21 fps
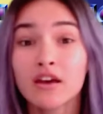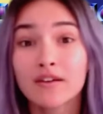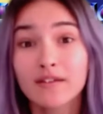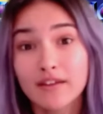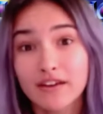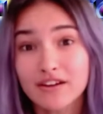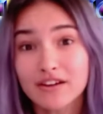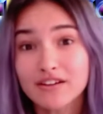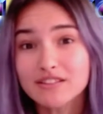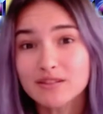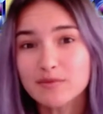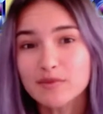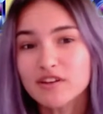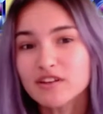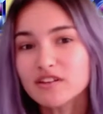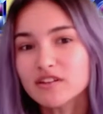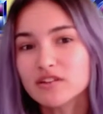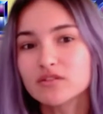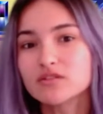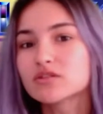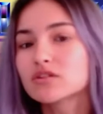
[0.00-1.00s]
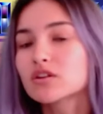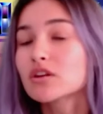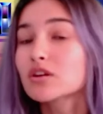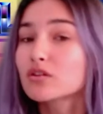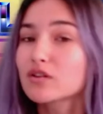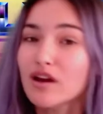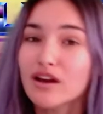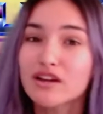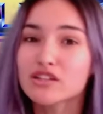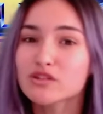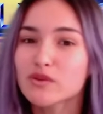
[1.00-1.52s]
Here's some good news.
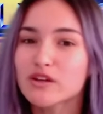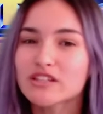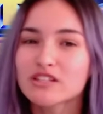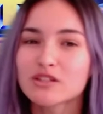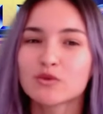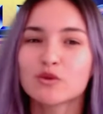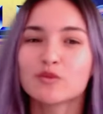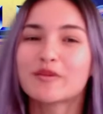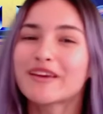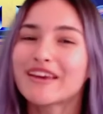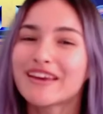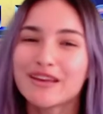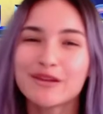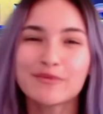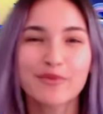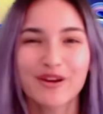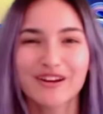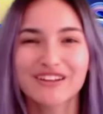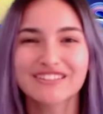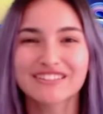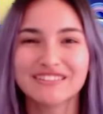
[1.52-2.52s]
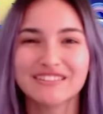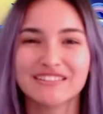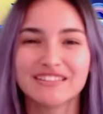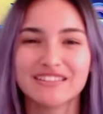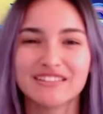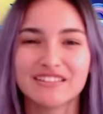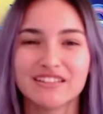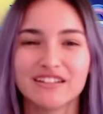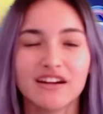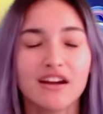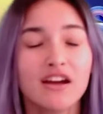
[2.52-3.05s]
Graduation will be in person this
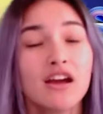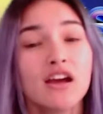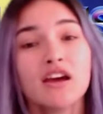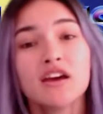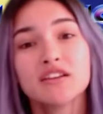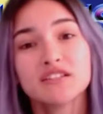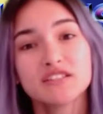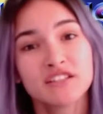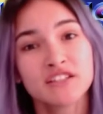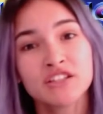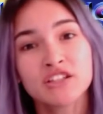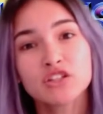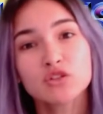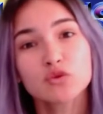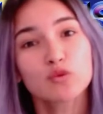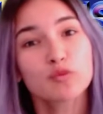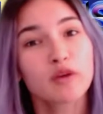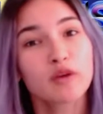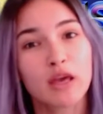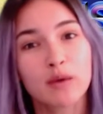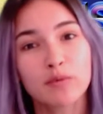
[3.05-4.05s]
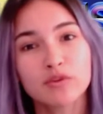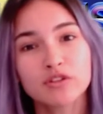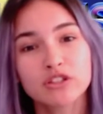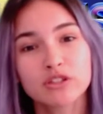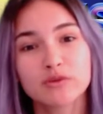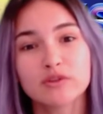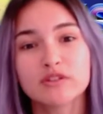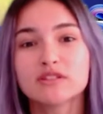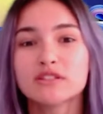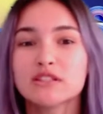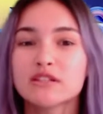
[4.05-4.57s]
year. Seniors will be able to
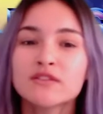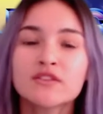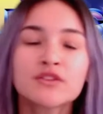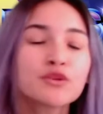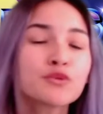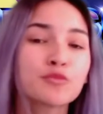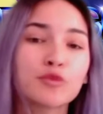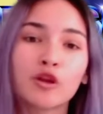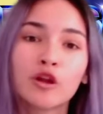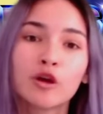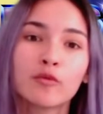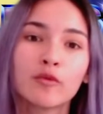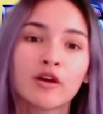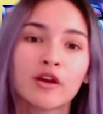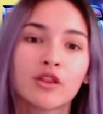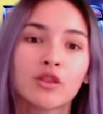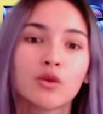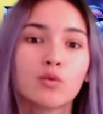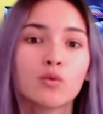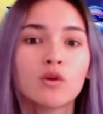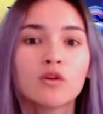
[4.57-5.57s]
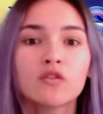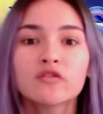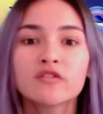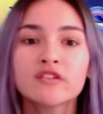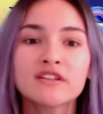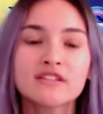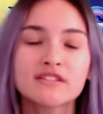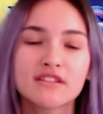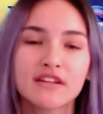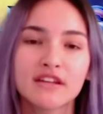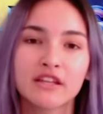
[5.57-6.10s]
receive the diploma in the Wolverine
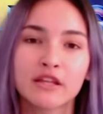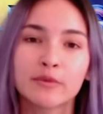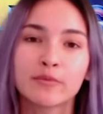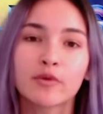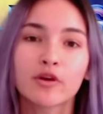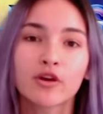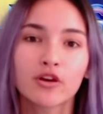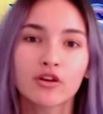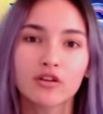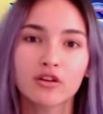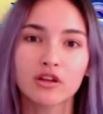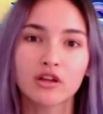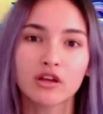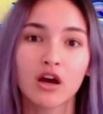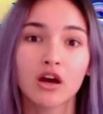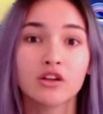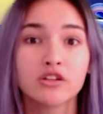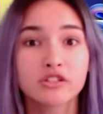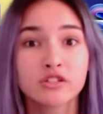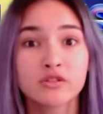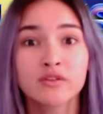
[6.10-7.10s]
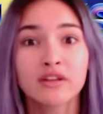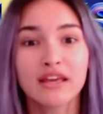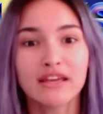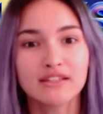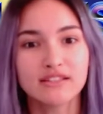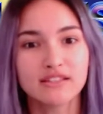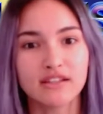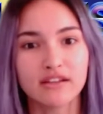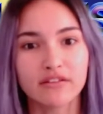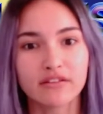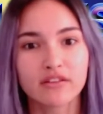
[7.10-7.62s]
Stadium early on June
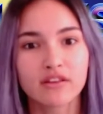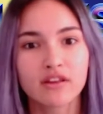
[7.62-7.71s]
18th.